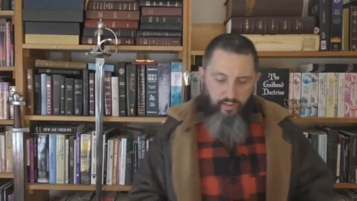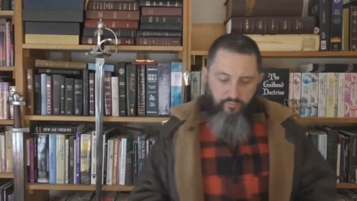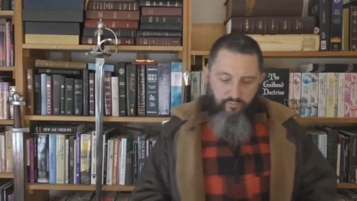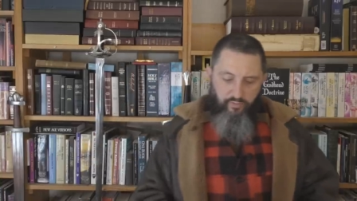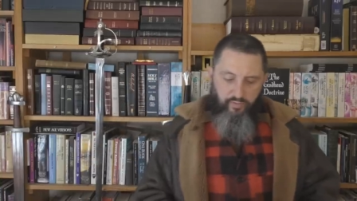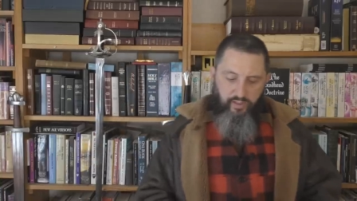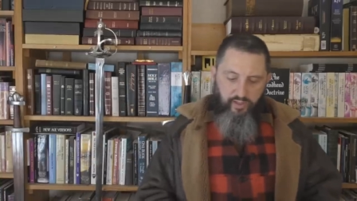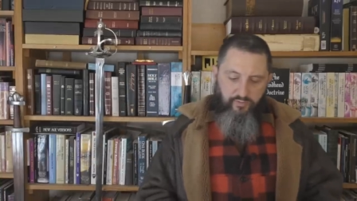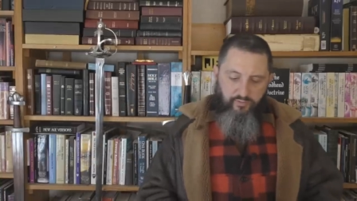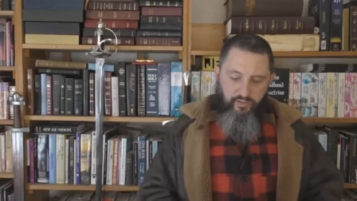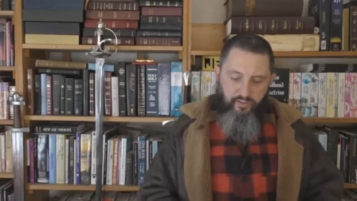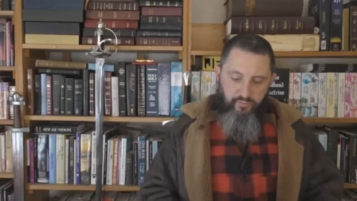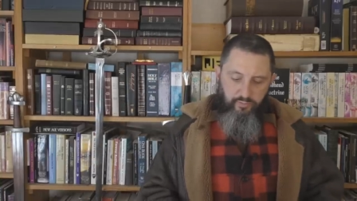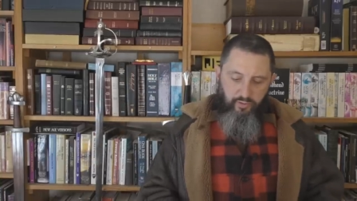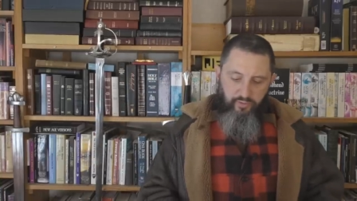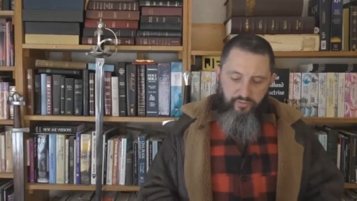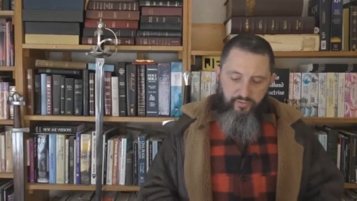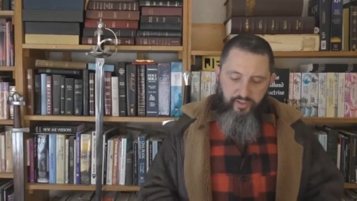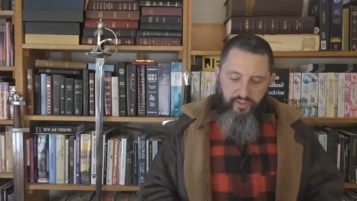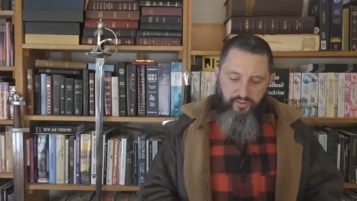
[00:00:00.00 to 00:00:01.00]
For the
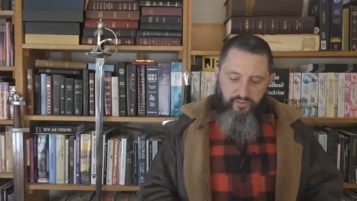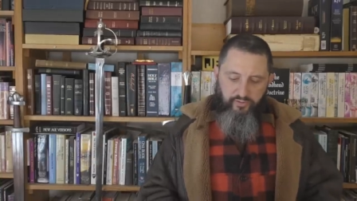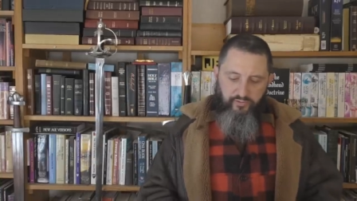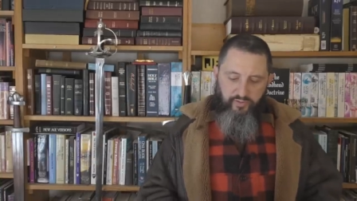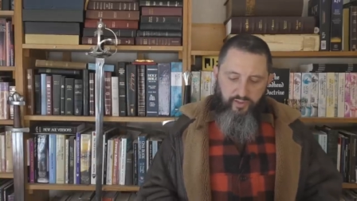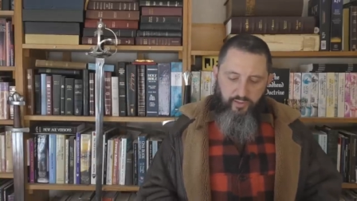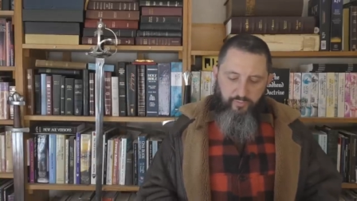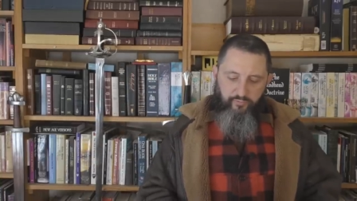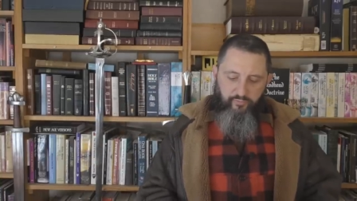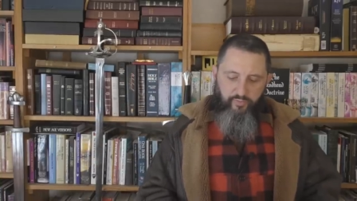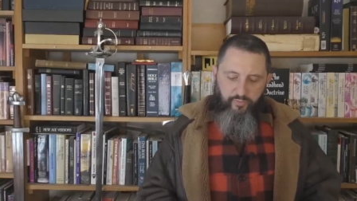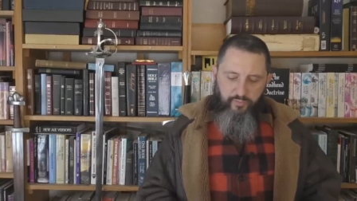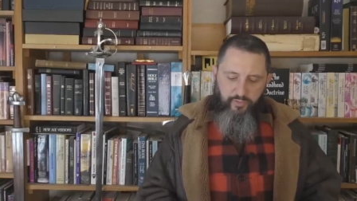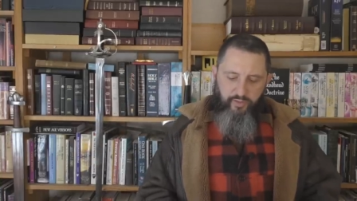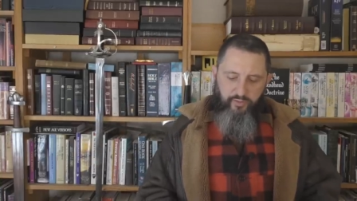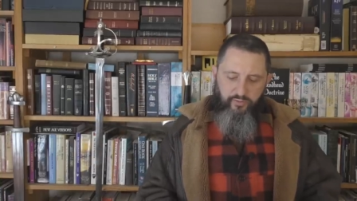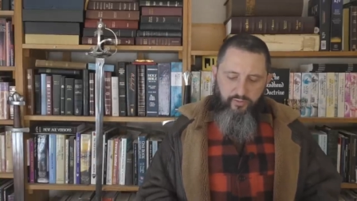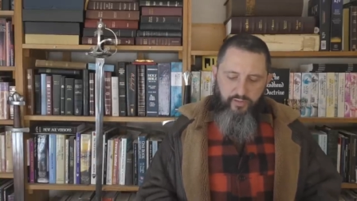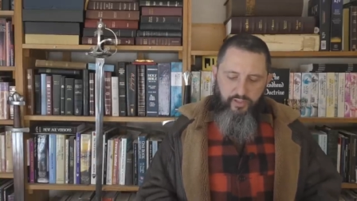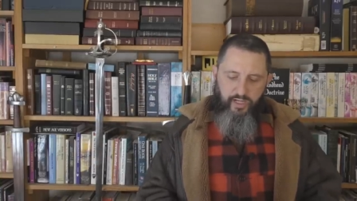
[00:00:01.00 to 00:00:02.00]
invisible things of him from
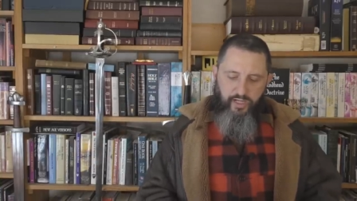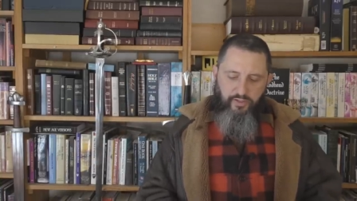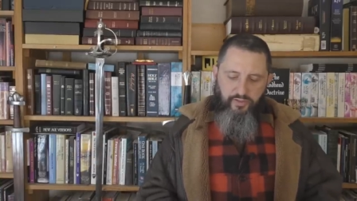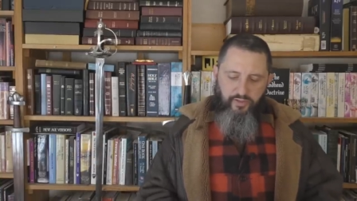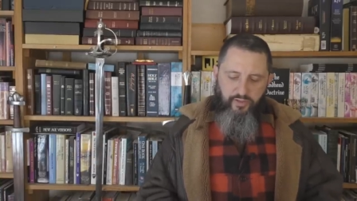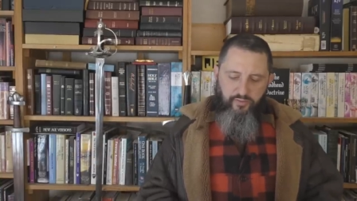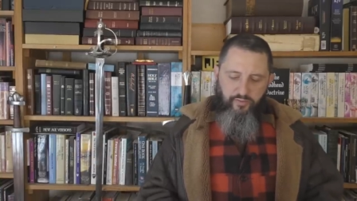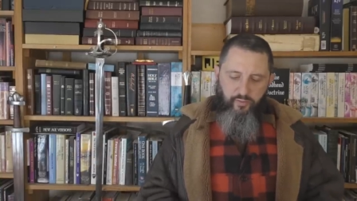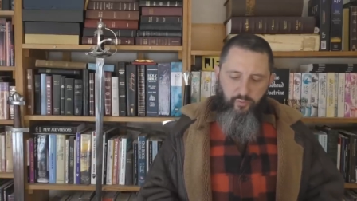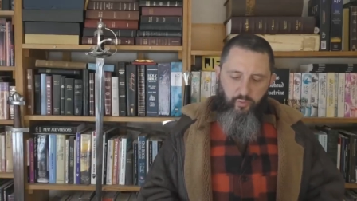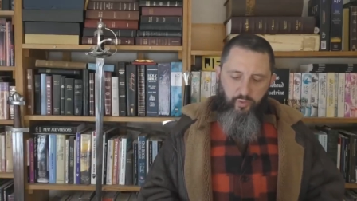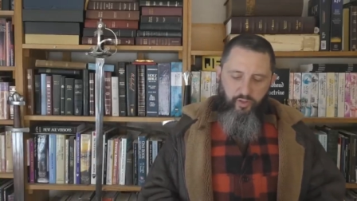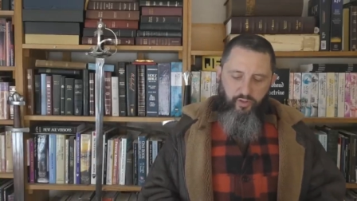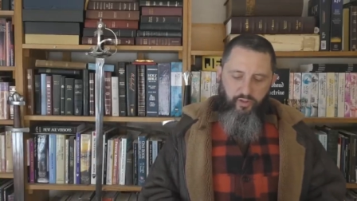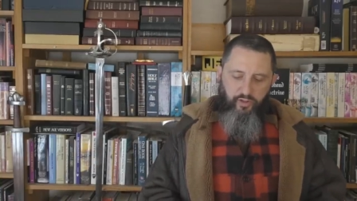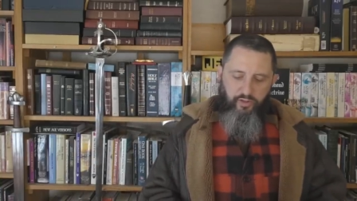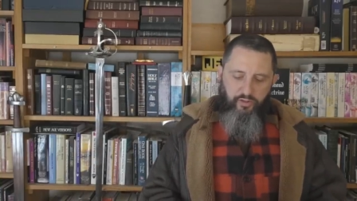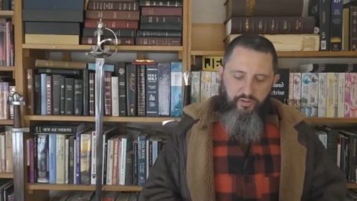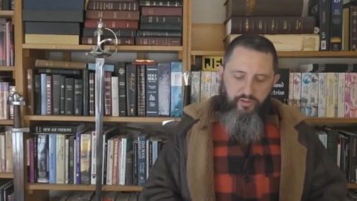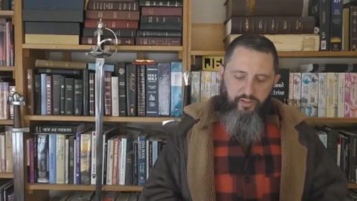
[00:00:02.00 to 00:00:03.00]
the creation of the
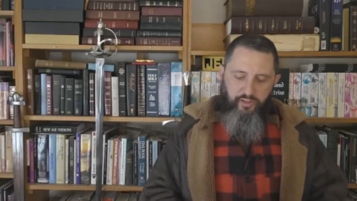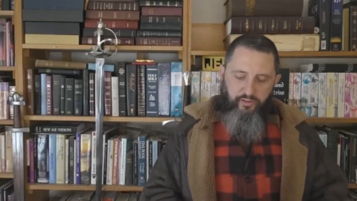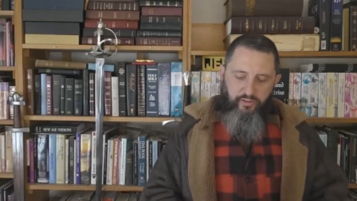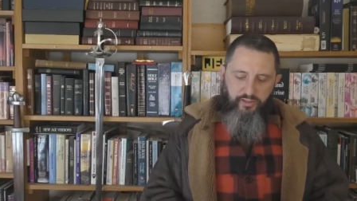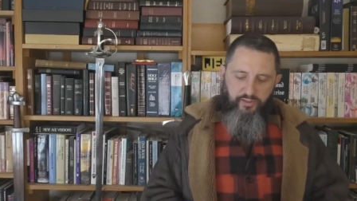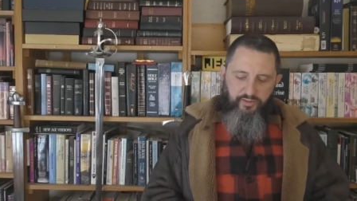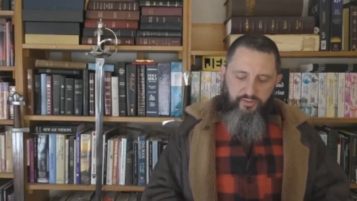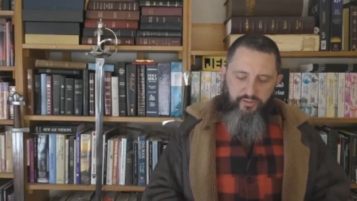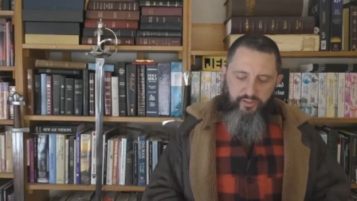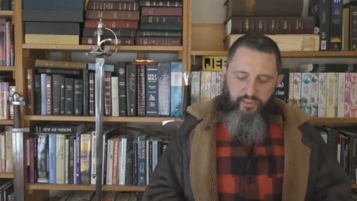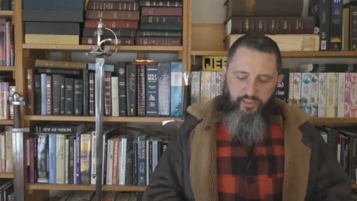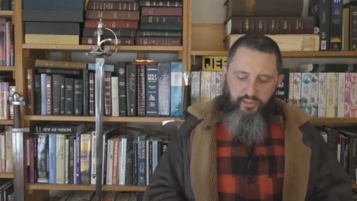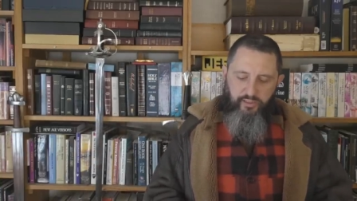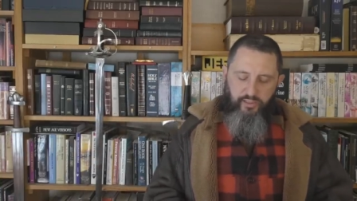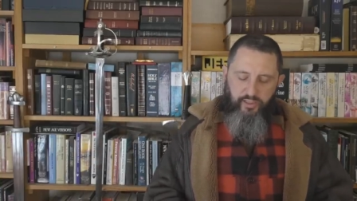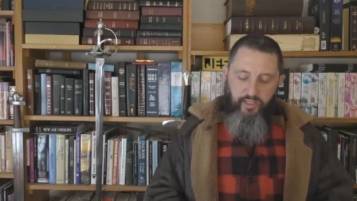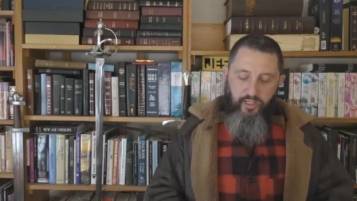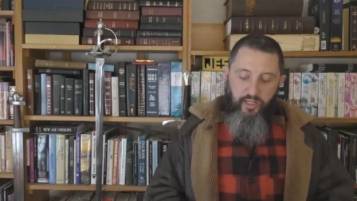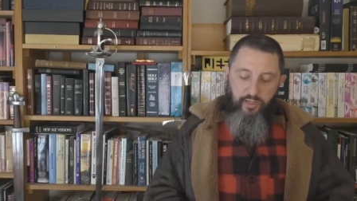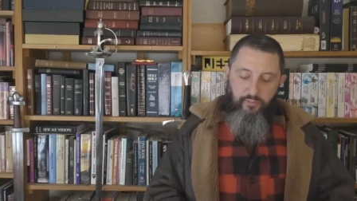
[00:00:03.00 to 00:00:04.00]
world are clearly seen,